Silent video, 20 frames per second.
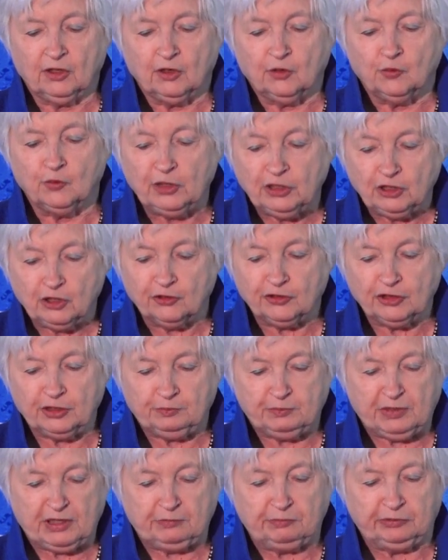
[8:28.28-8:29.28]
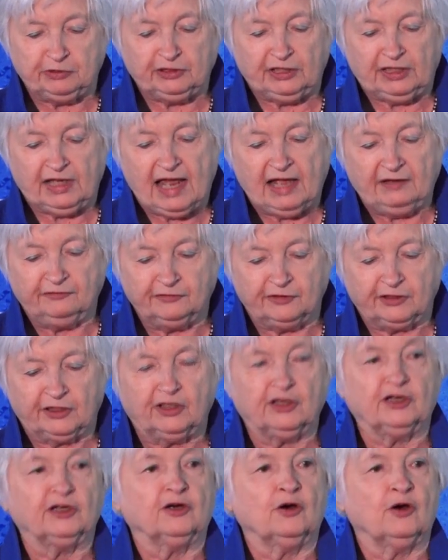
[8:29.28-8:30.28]
We know that people in
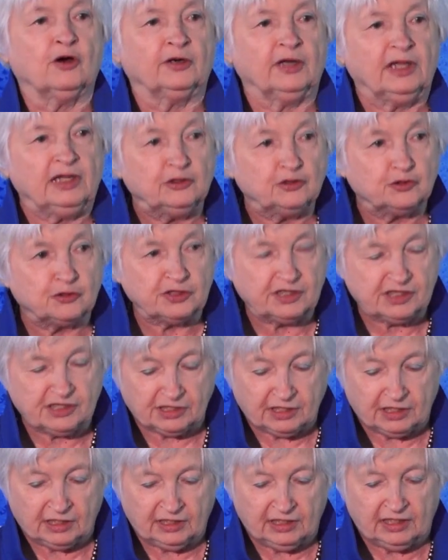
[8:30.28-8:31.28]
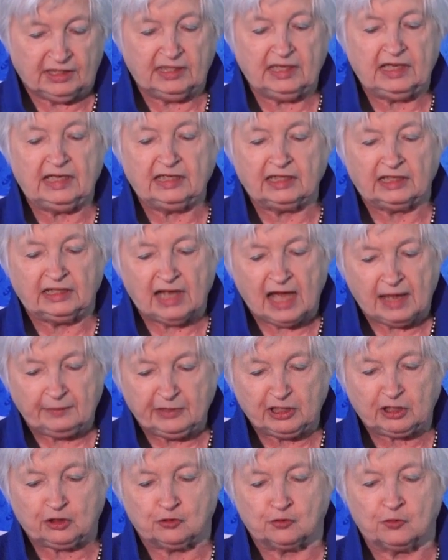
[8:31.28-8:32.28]
Africa are interested in
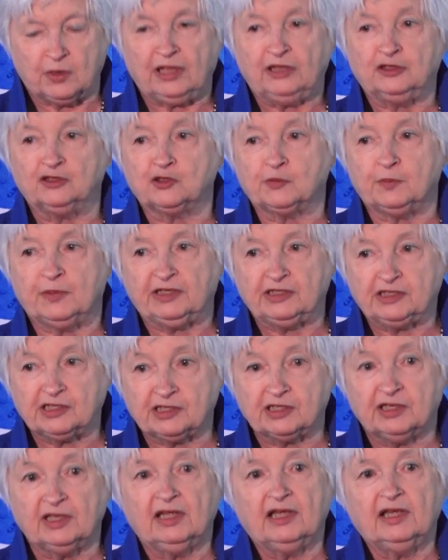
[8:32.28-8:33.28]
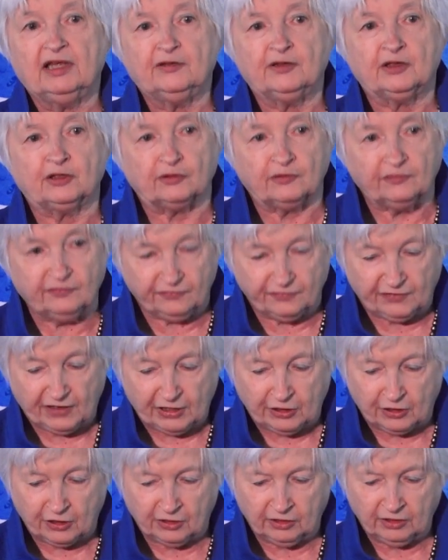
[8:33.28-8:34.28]
economic arrangements that are
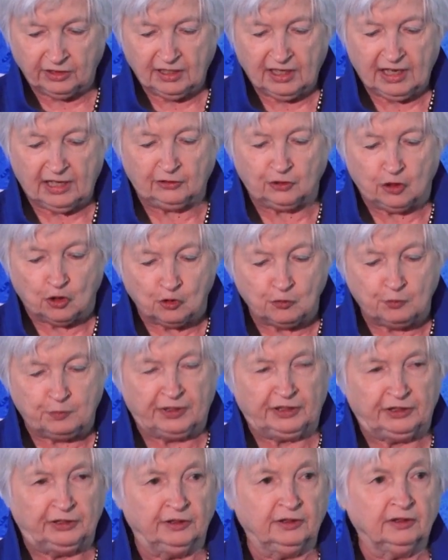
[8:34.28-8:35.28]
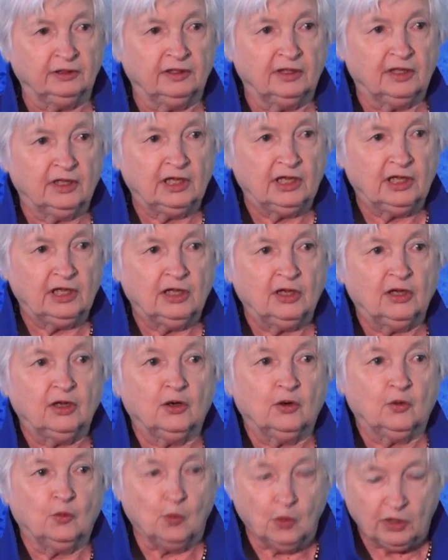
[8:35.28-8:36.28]
fair and open,
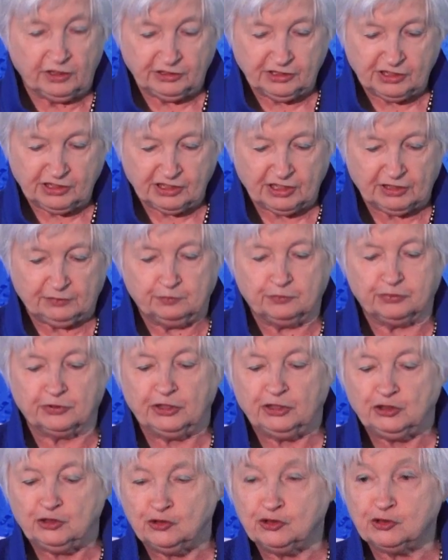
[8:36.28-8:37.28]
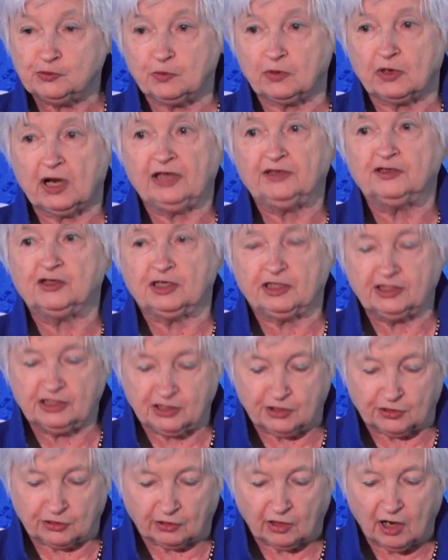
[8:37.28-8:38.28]
ones that produce projects
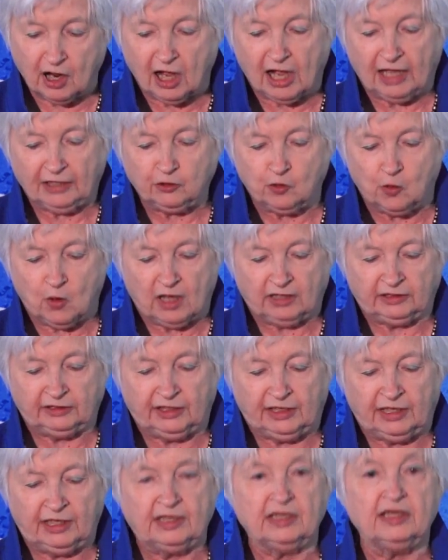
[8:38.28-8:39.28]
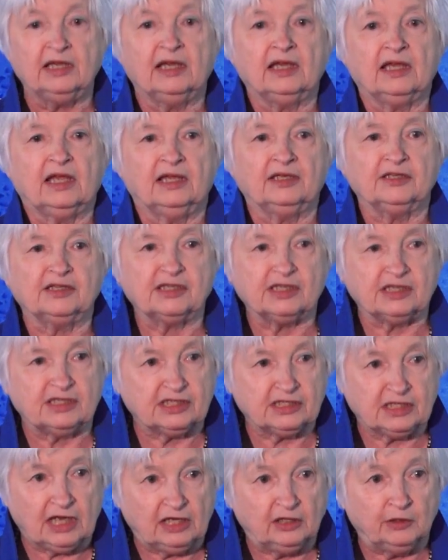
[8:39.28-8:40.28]
that are high quality and
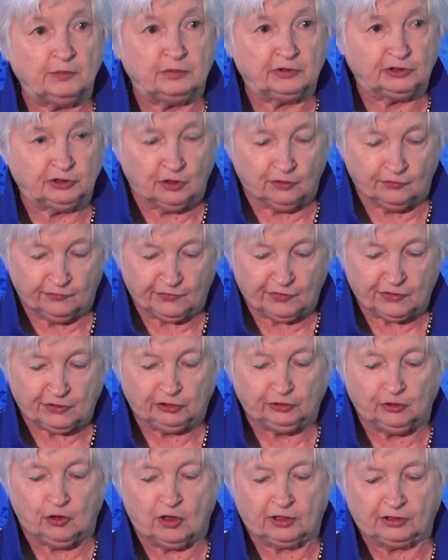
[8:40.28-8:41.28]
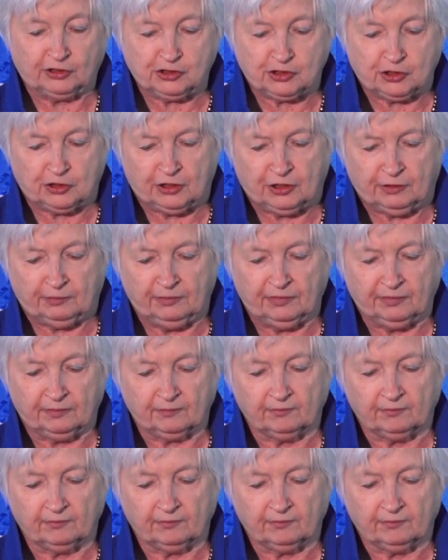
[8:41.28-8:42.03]
sustainable over the long term.